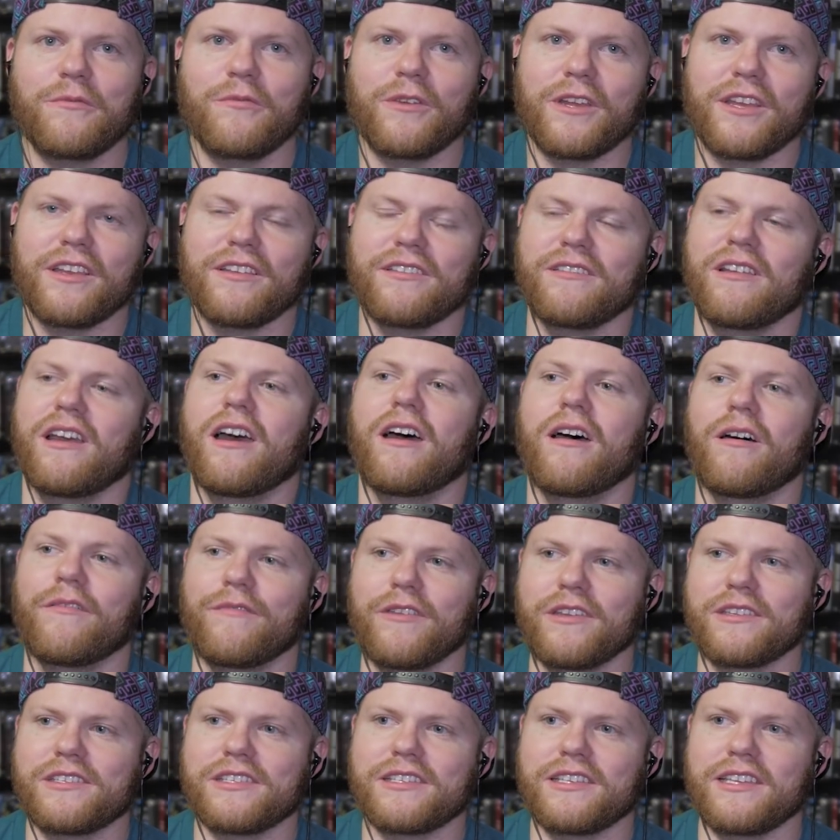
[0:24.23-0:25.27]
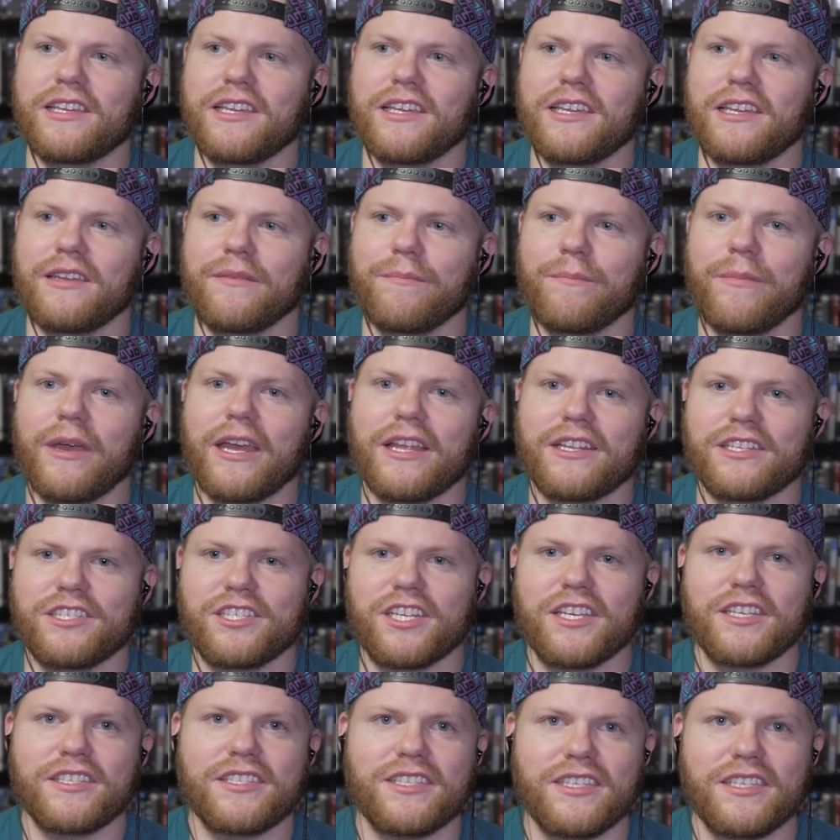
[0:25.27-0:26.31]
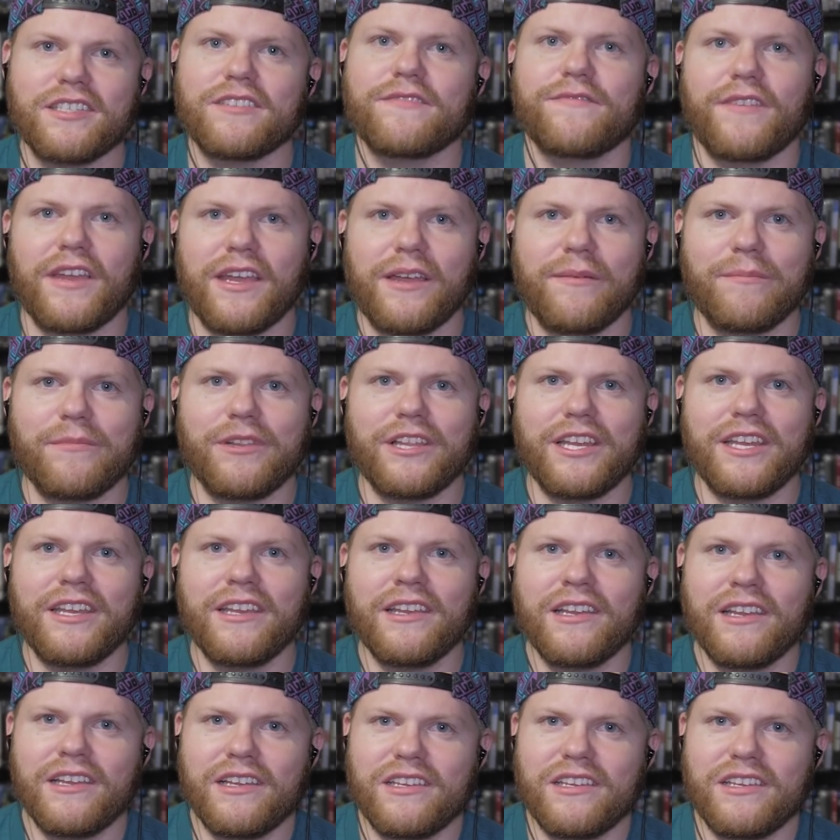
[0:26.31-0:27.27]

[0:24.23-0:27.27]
We obviously met Jesse's family,